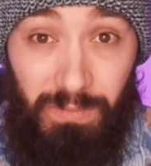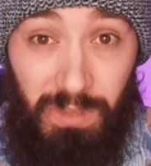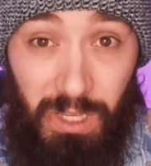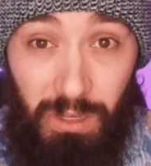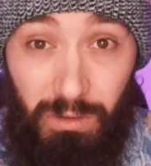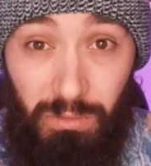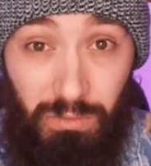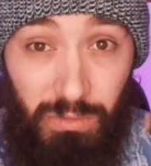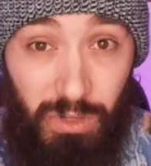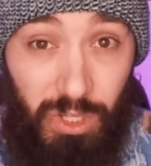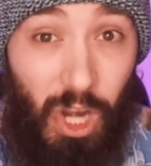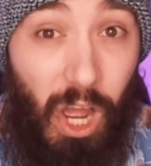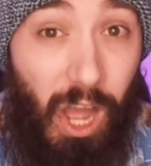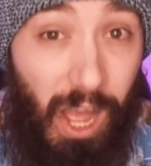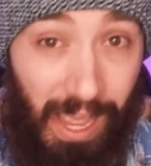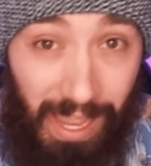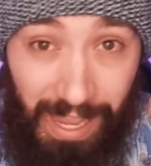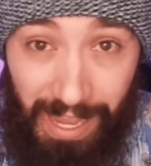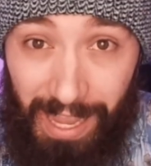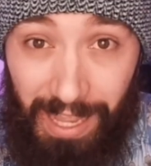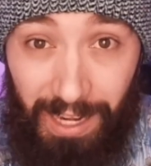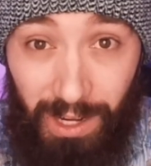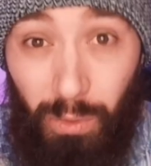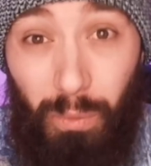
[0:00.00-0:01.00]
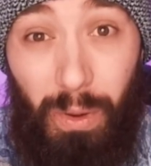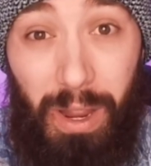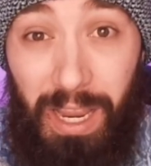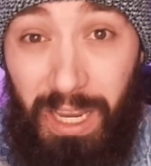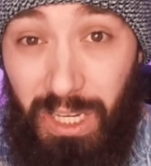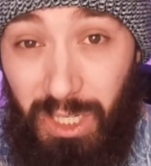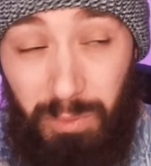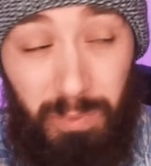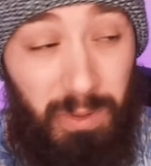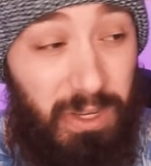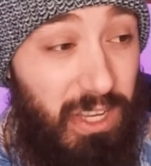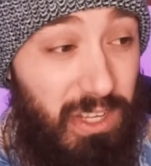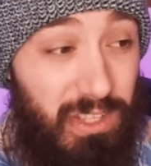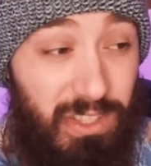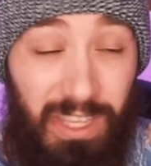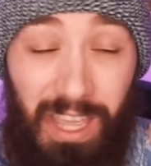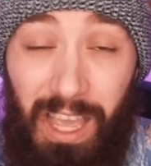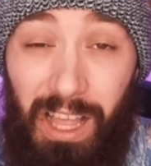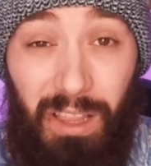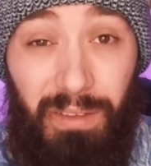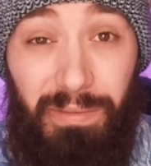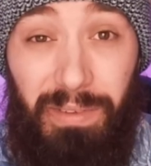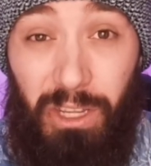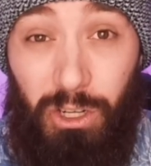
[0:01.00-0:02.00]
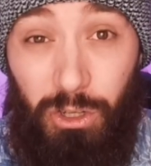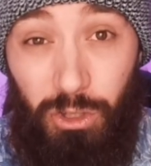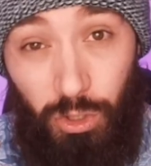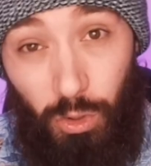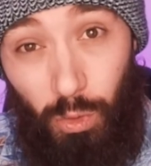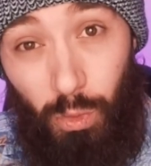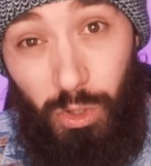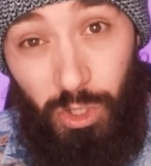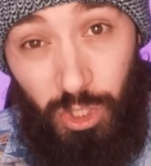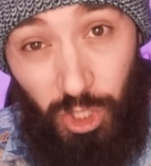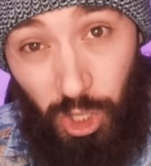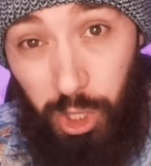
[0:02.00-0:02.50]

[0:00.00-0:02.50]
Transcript: you die anyways because the elevator doors